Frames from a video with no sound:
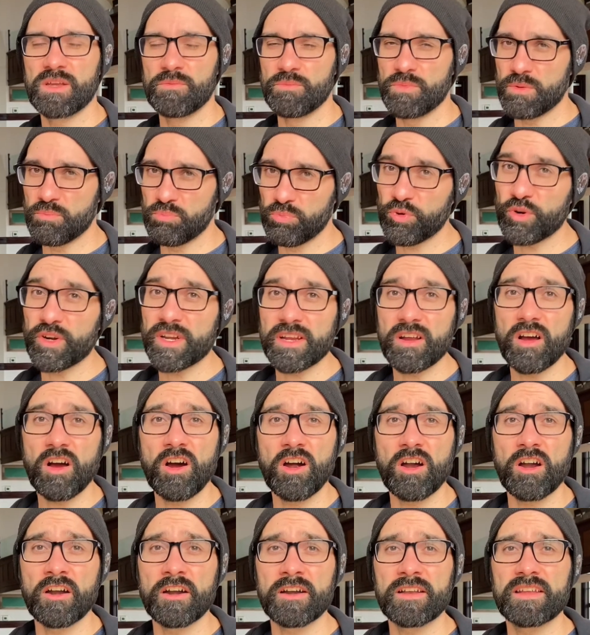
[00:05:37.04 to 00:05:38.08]
pretty
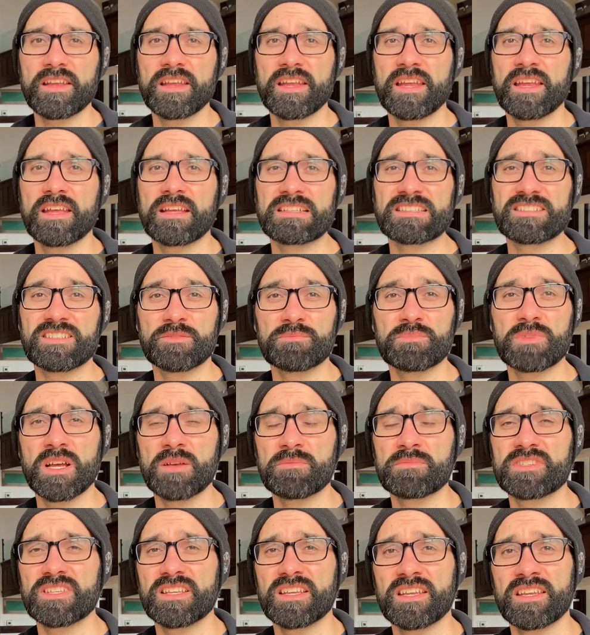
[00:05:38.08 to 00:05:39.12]
hard, and sometimes
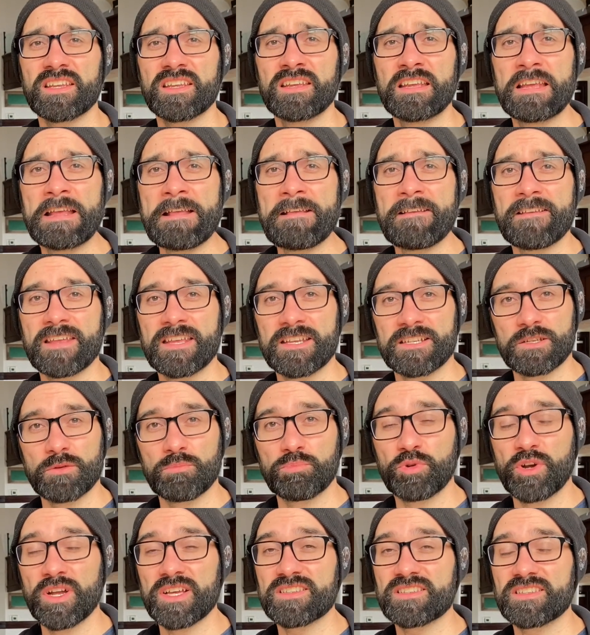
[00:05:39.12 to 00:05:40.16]
they get
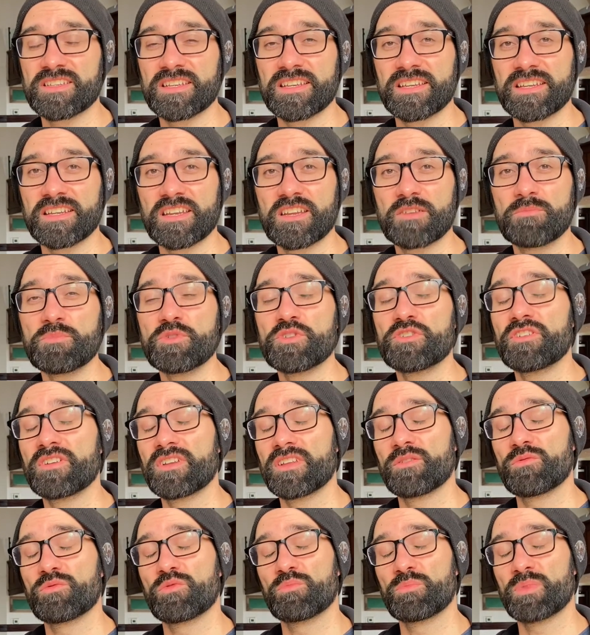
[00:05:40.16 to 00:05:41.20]
depressing, and community
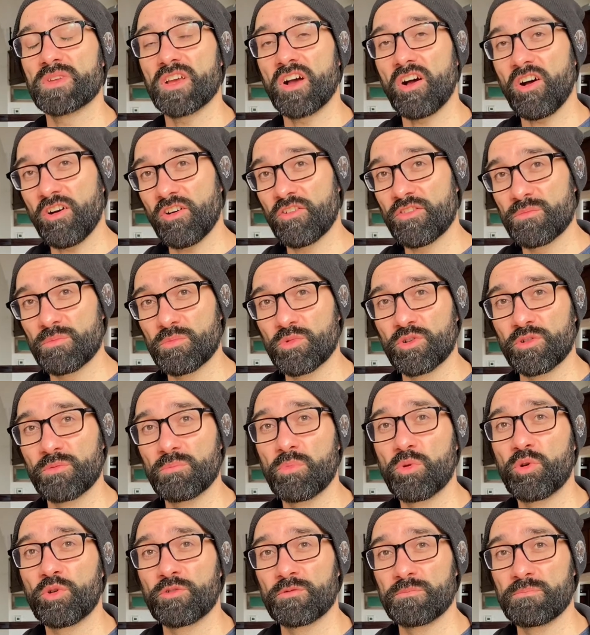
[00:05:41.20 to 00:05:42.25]
will be all the more
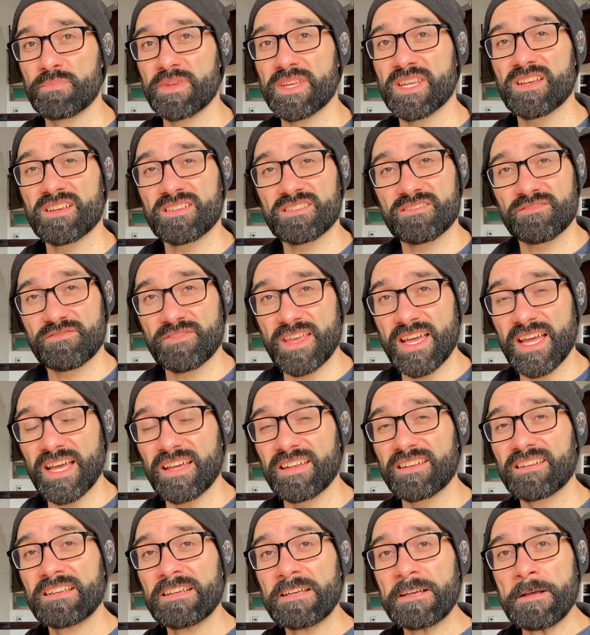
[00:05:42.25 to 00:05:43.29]
important because of that.
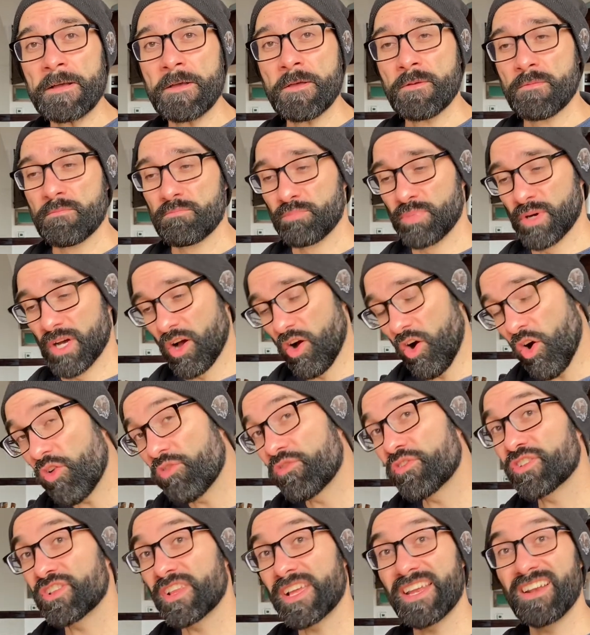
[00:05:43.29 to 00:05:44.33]
But
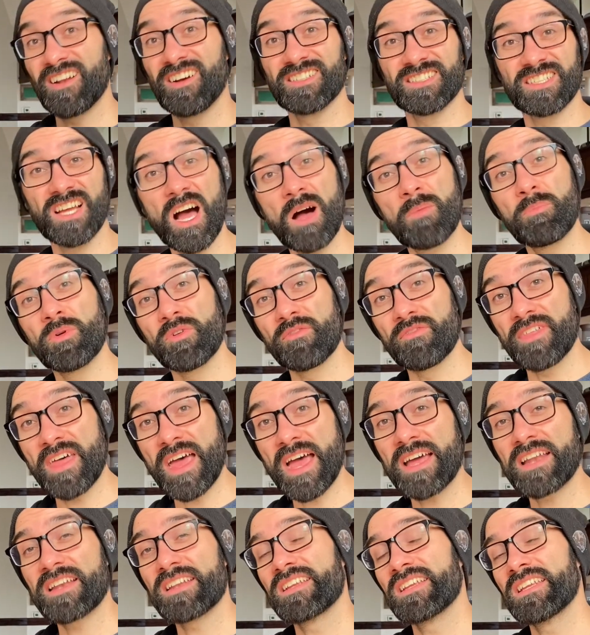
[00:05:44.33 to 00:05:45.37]
overlaid on top of
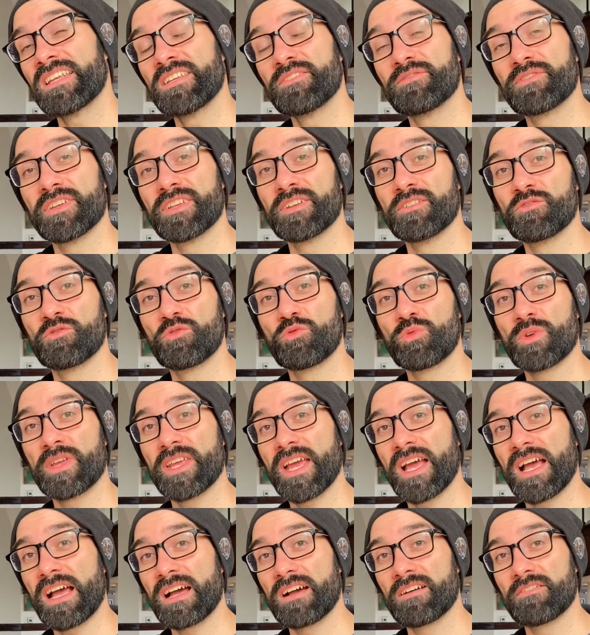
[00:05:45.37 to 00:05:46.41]
that, even, we
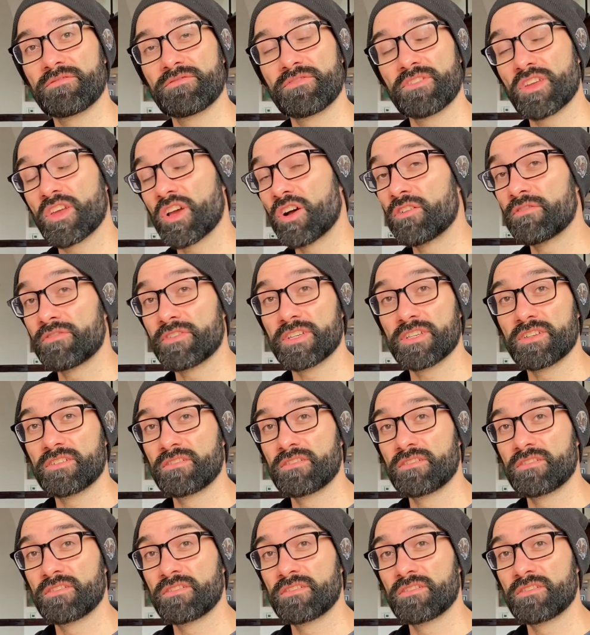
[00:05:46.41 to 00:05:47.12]
have the COVID